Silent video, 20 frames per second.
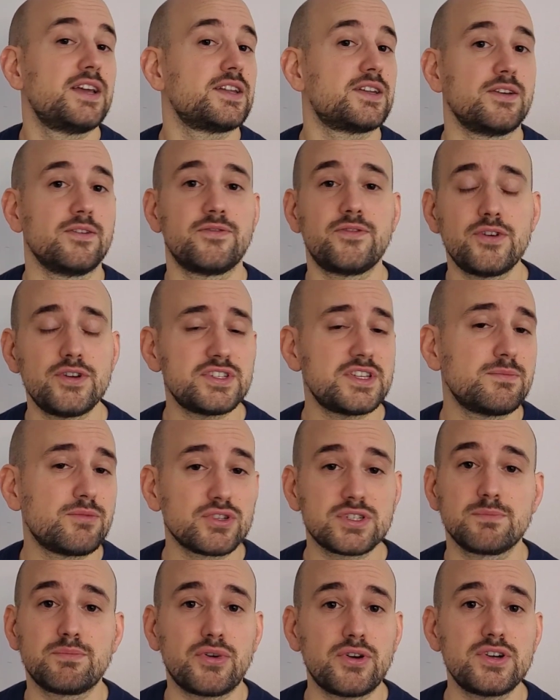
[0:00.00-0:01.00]
The first and
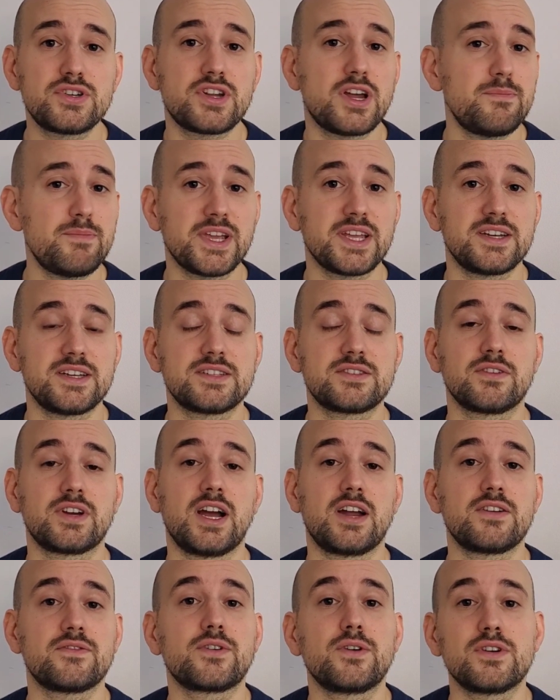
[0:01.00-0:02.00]
most important topic in this
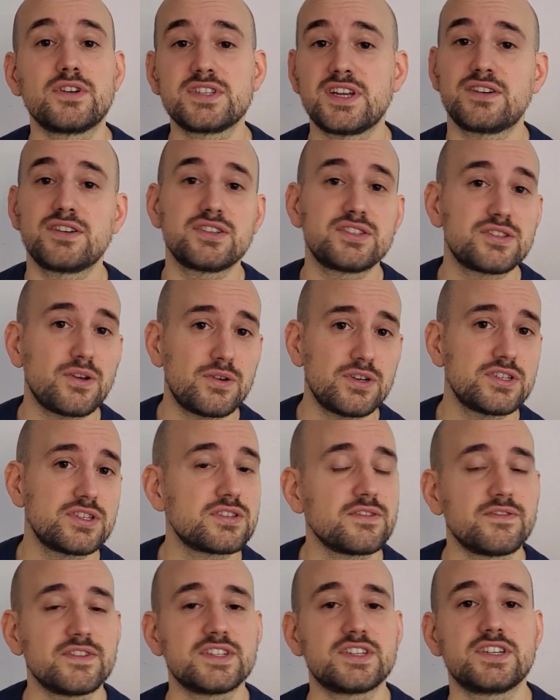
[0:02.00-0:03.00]
regard, of course, are the
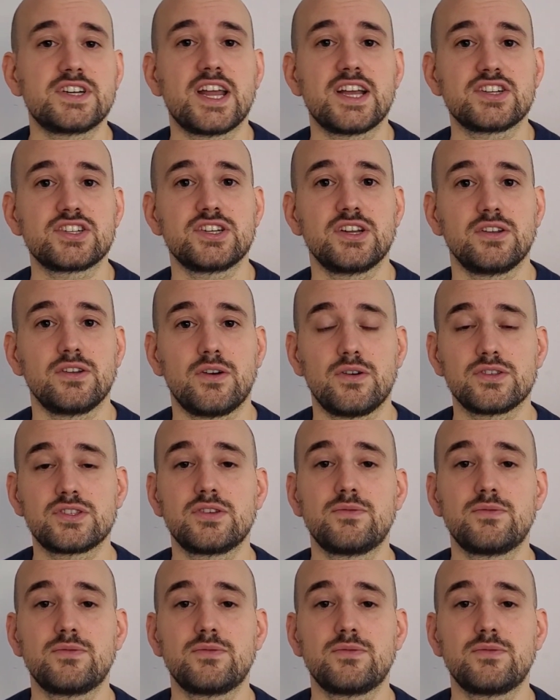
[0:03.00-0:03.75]
sources of international law.